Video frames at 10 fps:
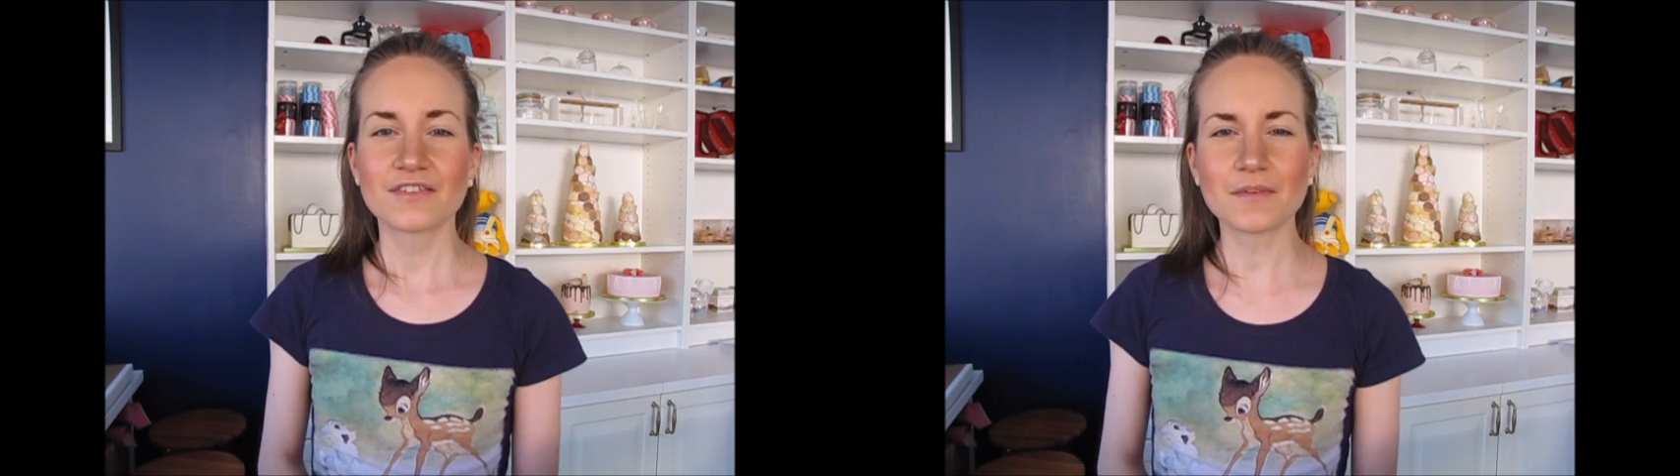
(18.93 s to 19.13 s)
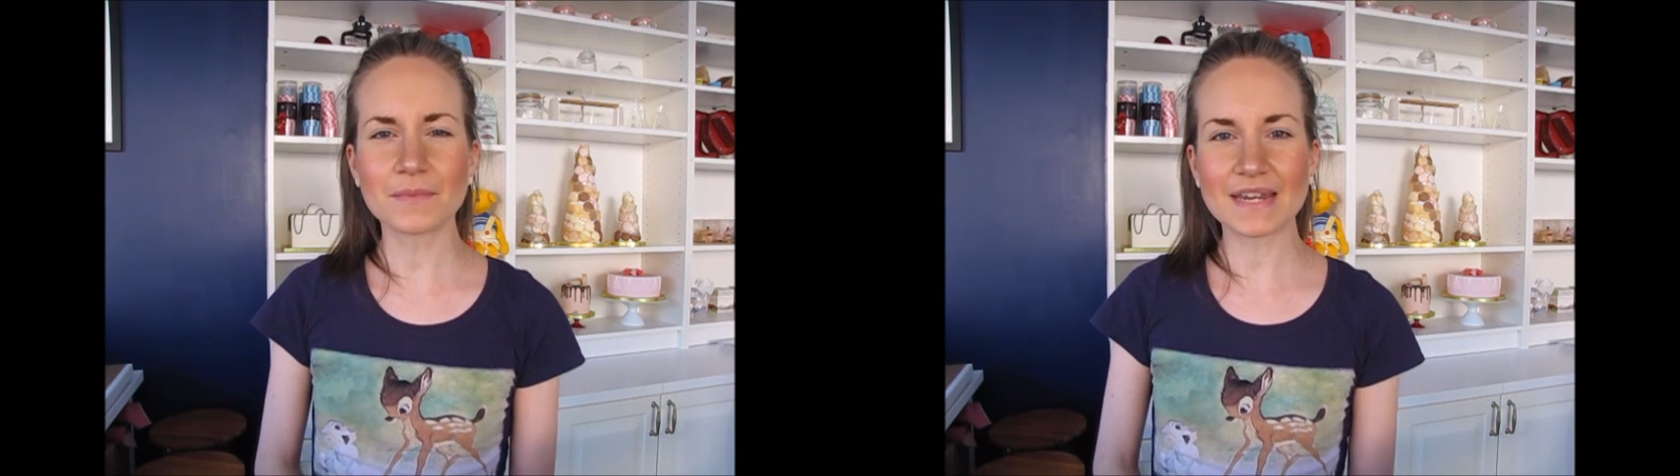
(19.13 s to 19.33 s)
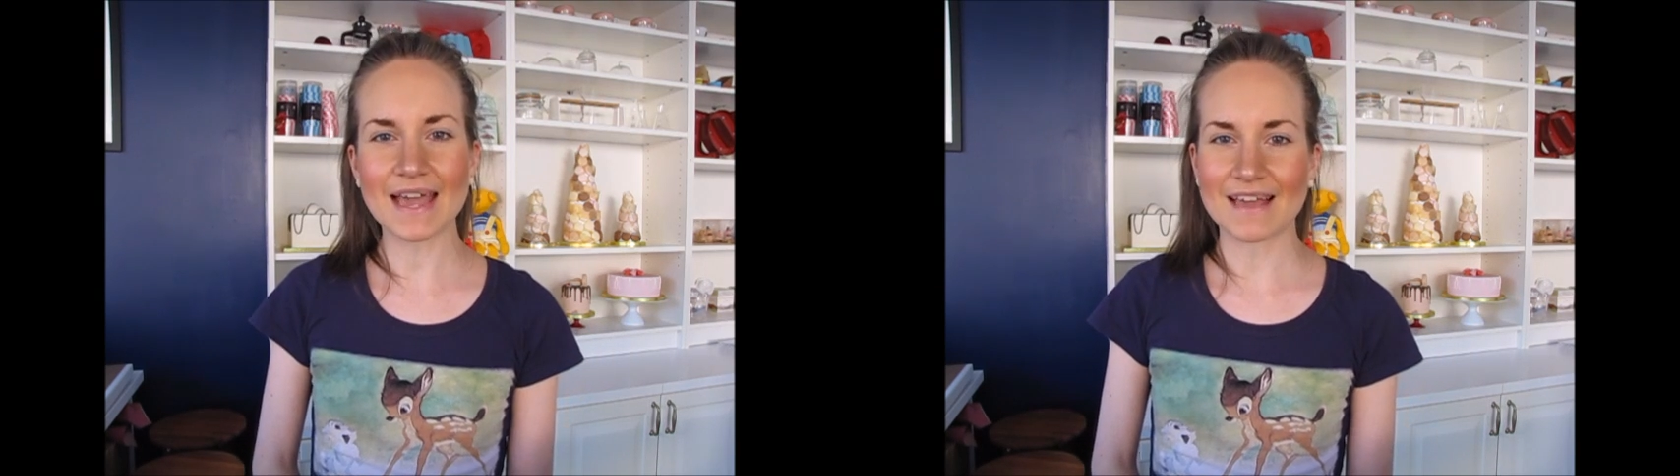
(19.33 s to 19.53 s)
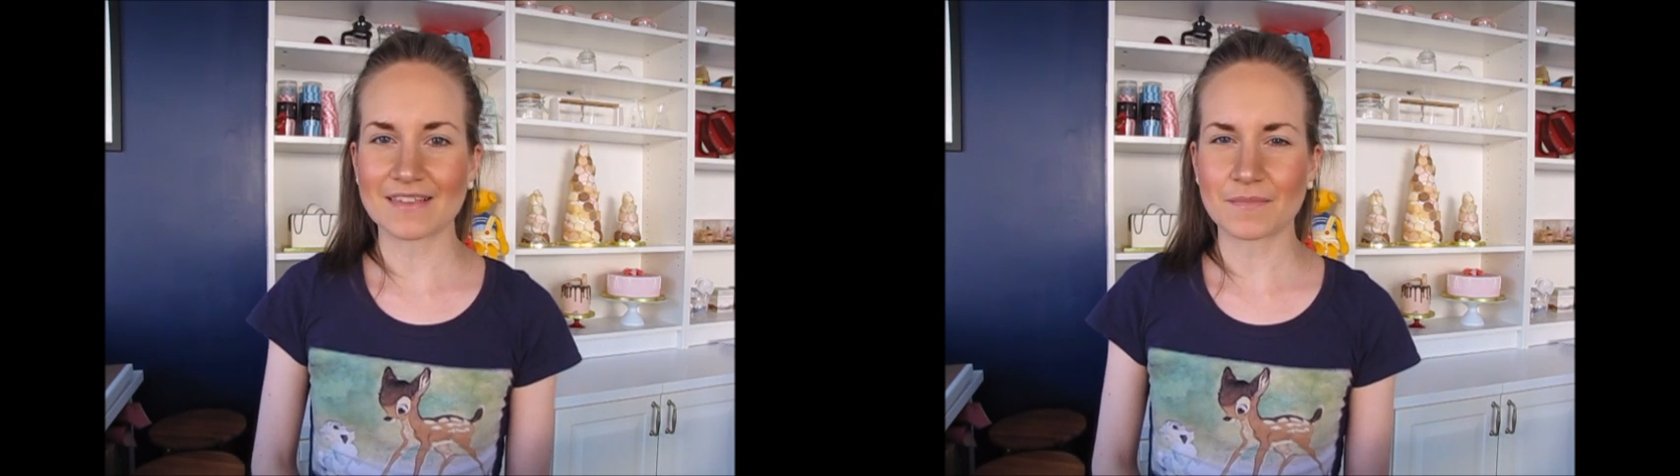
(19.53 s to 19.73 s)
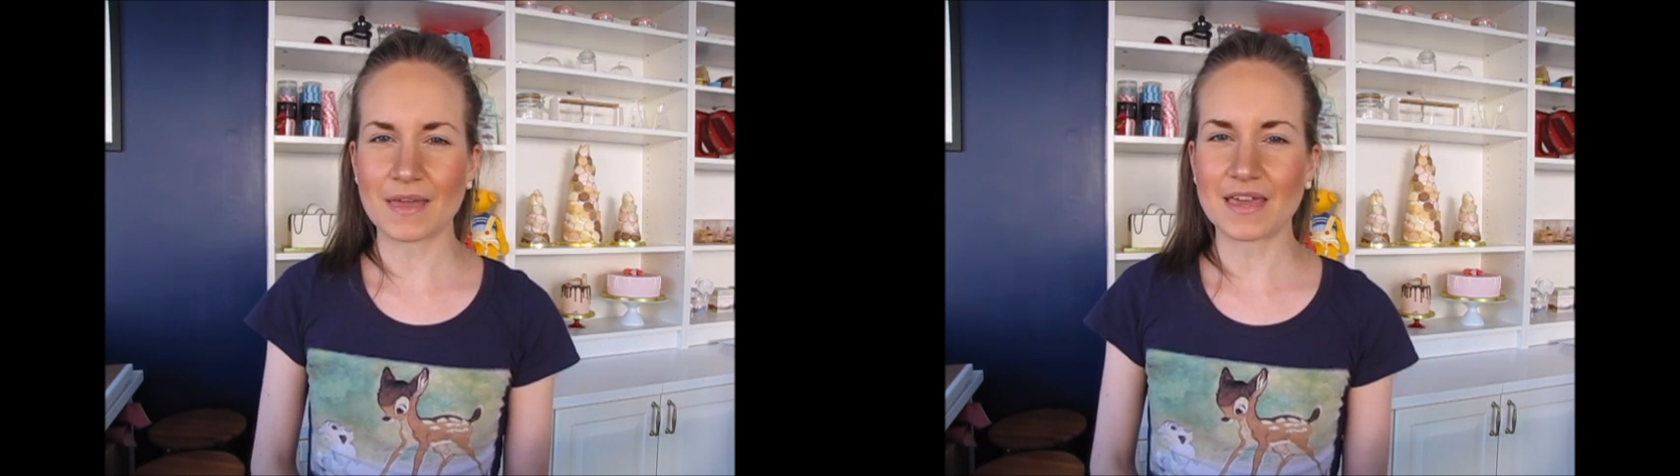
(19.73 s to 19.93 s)
somebody
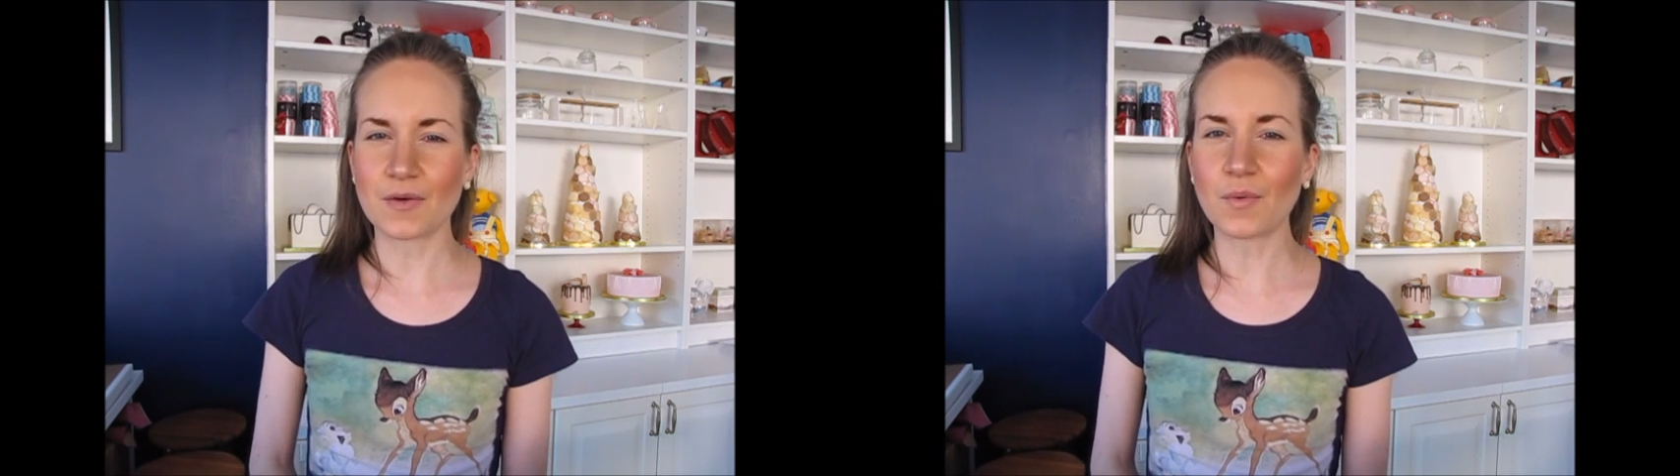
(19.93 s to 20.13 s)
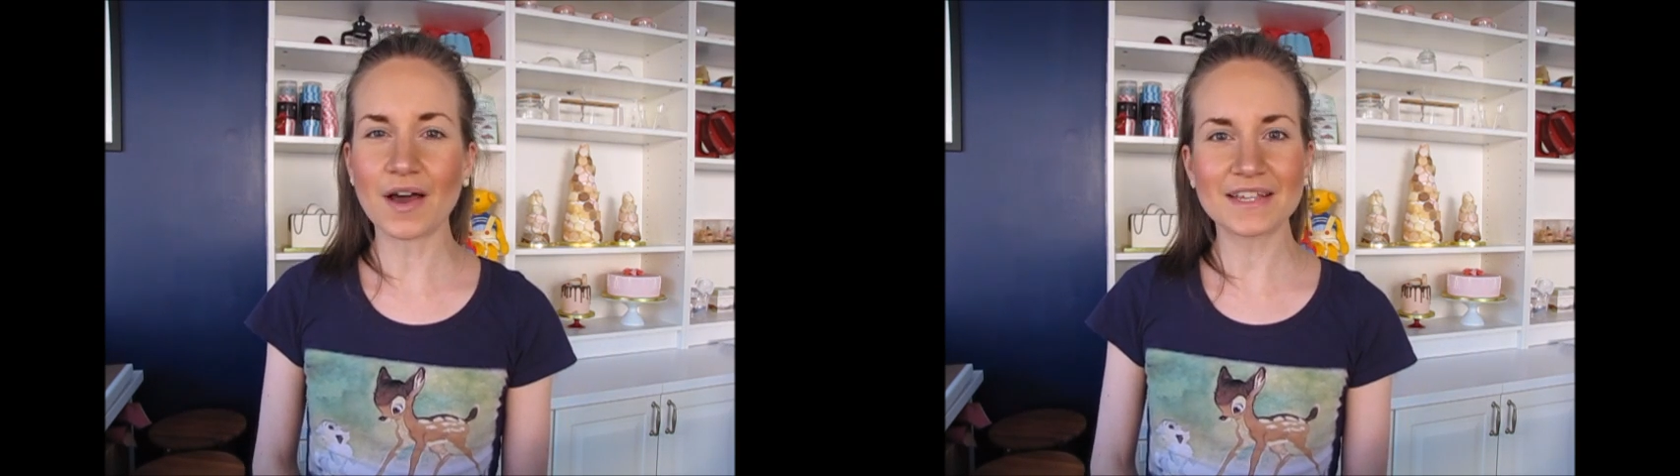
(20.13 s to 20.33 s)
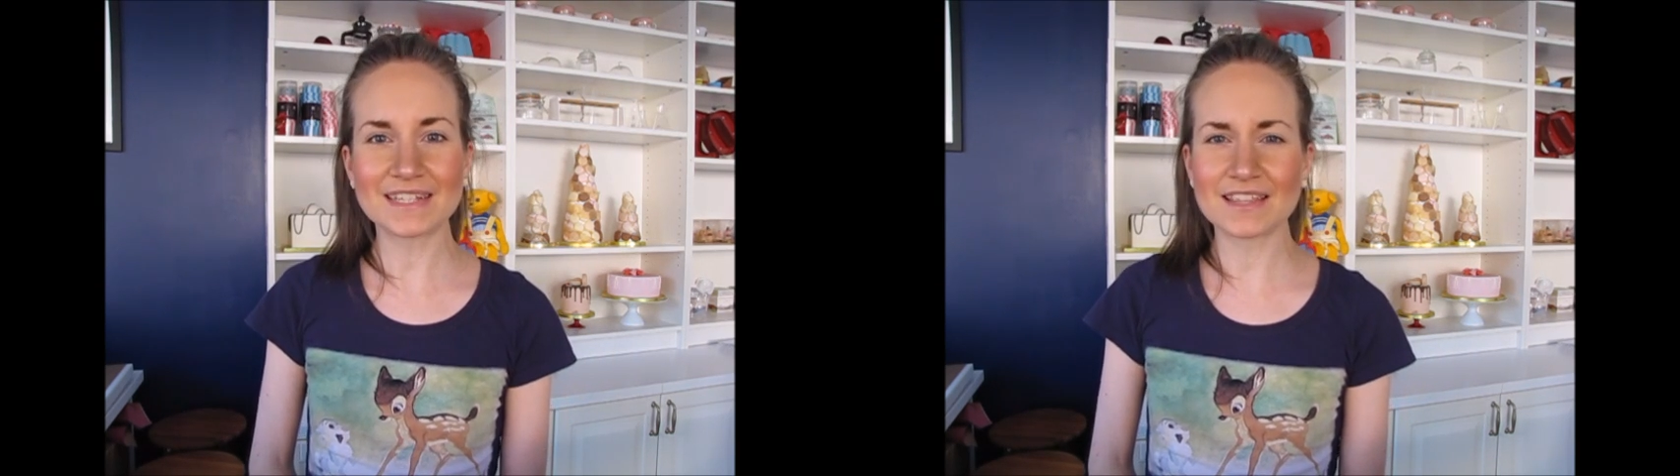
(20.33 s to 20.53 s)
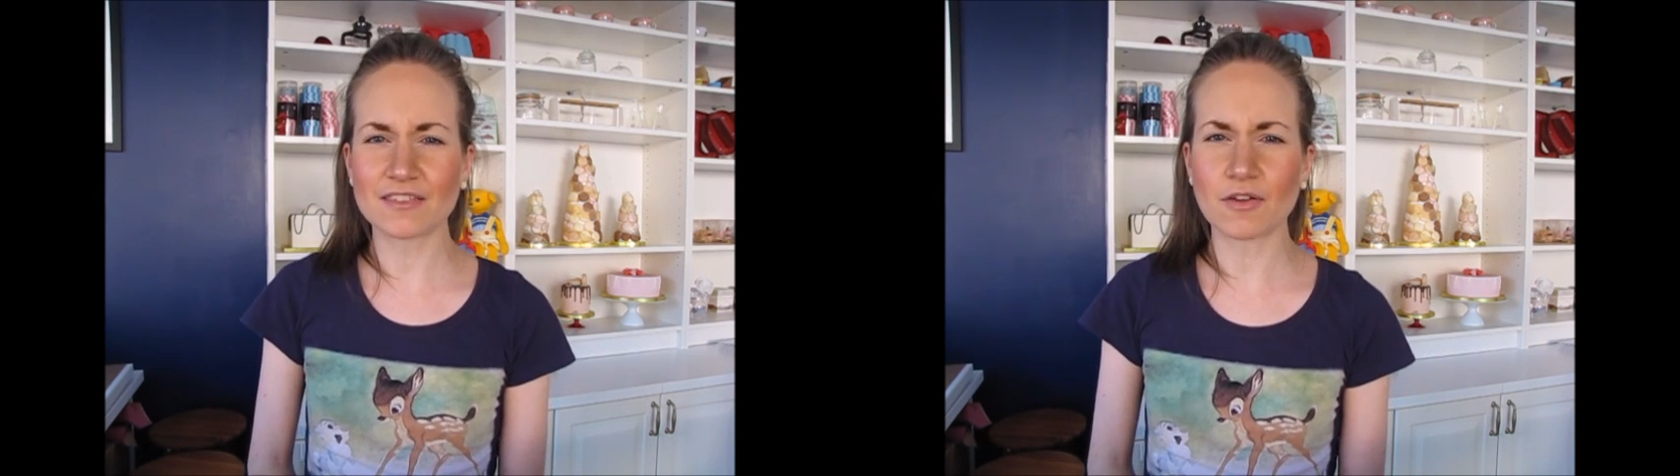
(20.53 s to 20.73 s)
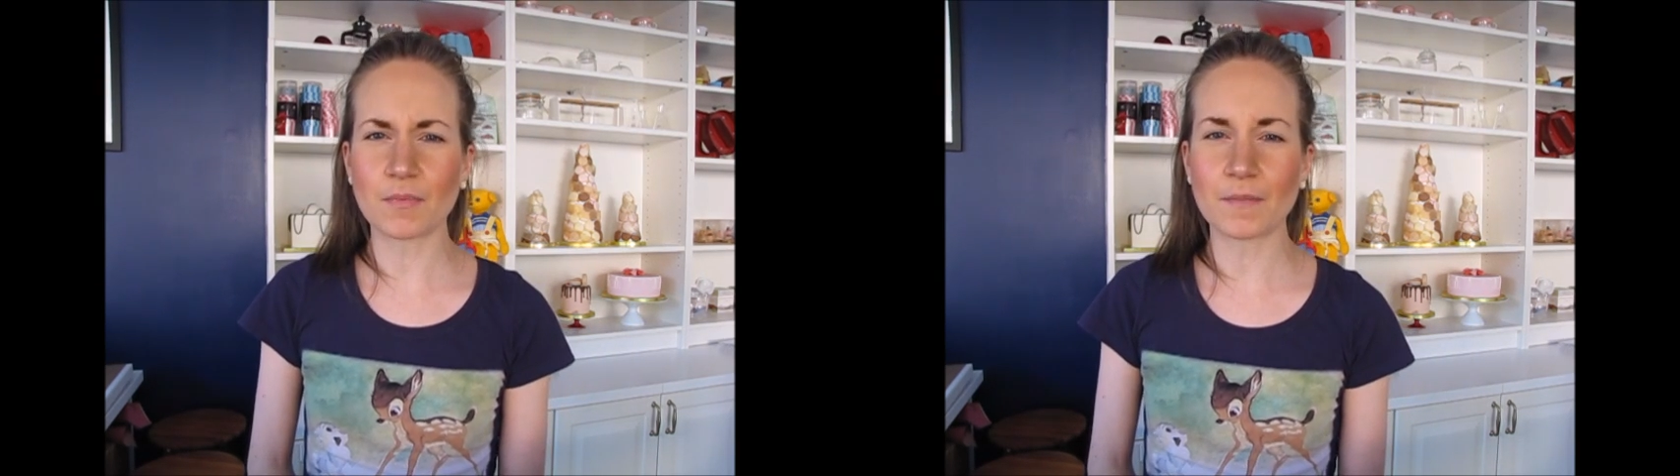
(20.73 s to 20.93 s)
asked me why did
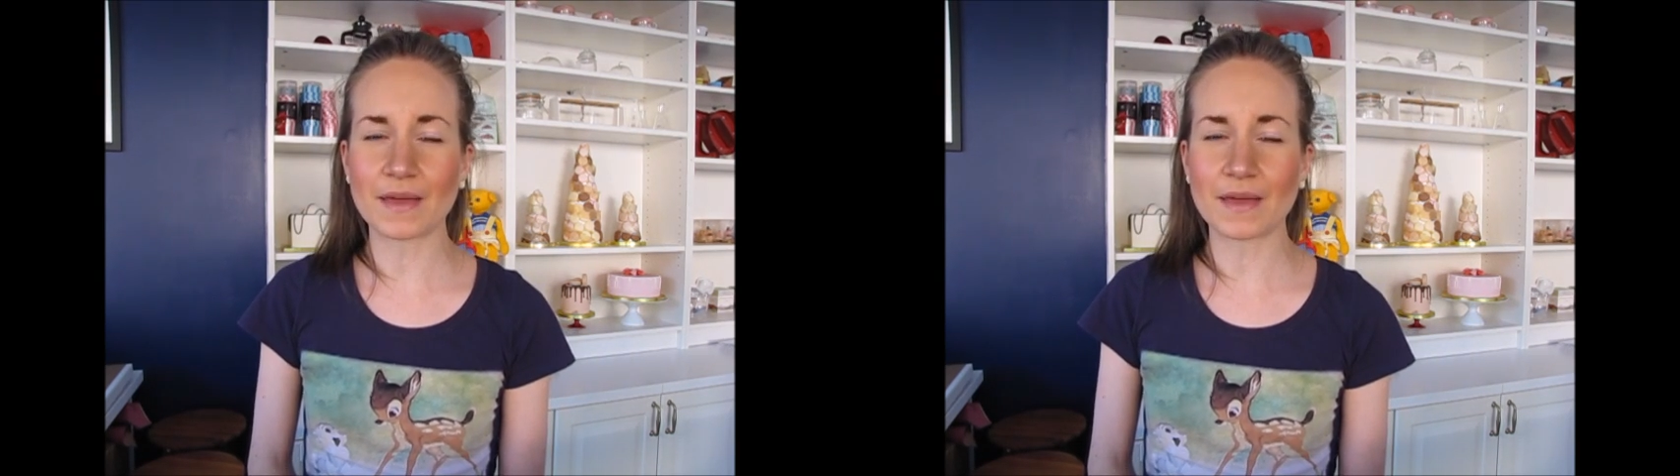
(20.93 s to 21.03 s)
the top of